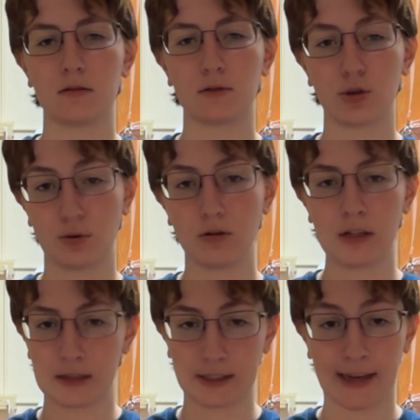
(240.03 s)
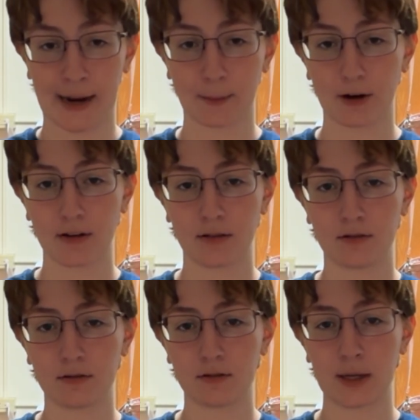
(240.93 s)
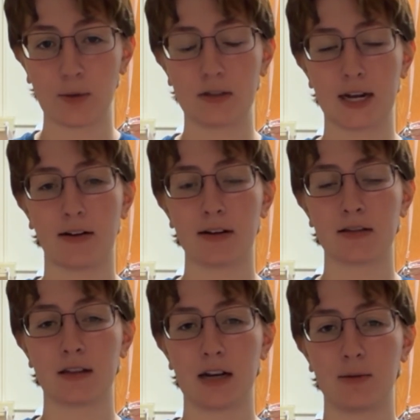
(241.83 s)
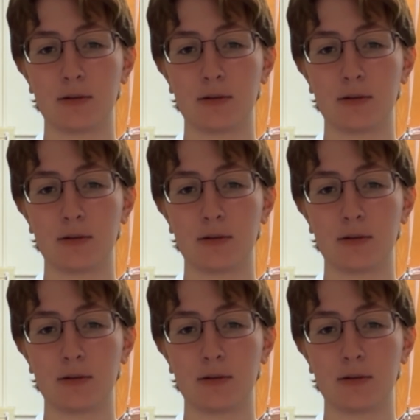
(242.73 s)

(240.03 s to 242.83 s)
tool in the camera, it would tell us that it